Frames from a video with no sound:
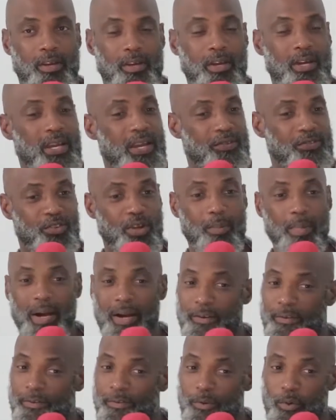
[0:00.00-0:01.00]
You give
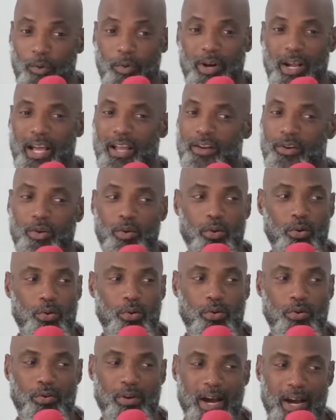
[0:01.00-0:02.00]
somebody food and it don't
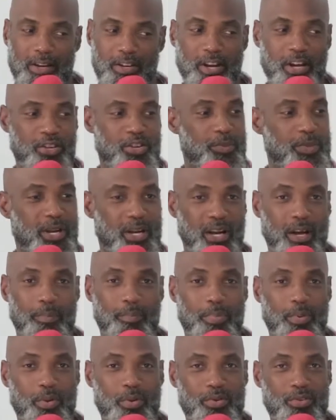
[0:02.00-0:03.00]
look right, that
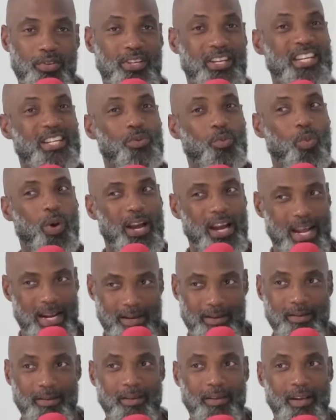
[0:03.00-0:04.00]
Jamaican person is what
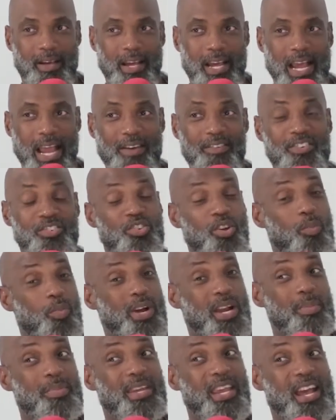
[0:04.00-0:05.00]
that? If it's
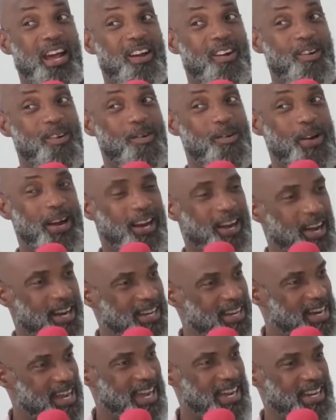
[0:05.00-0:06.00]
something them can't
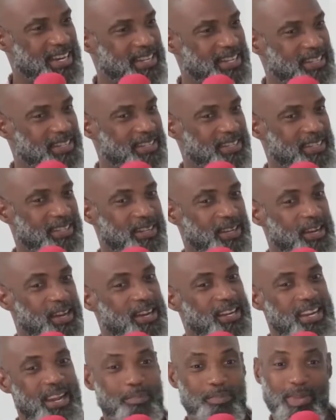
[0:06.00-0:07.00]
recognize,
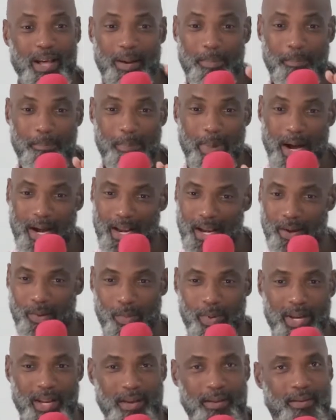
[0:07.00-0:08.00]
them not
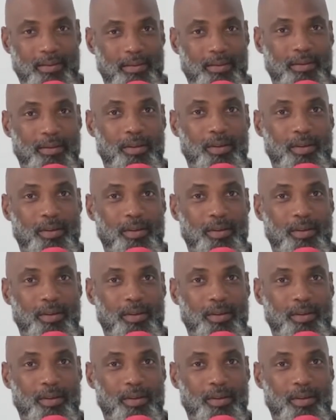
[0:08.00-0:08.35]
bothering with it.